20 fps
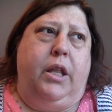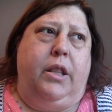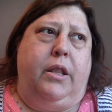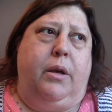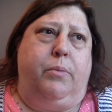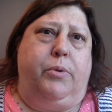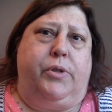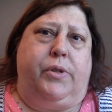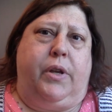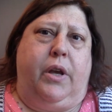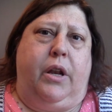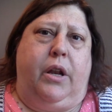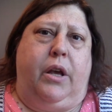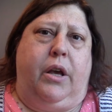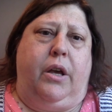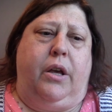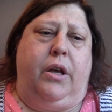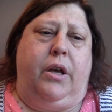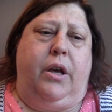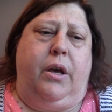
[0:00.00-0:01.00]
that was
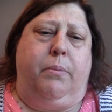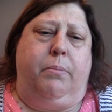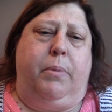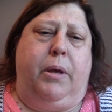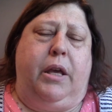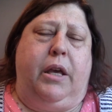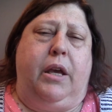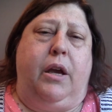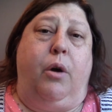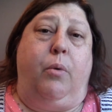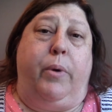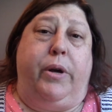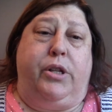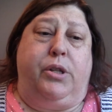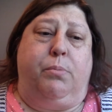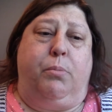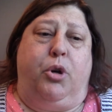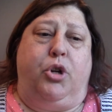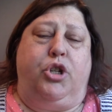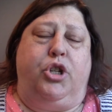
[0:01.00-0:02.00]
gonna be a
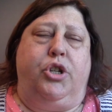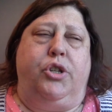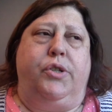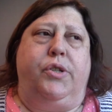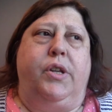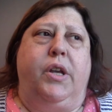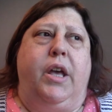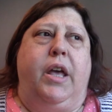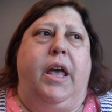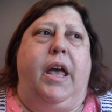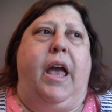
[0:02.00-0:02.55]
West Marches,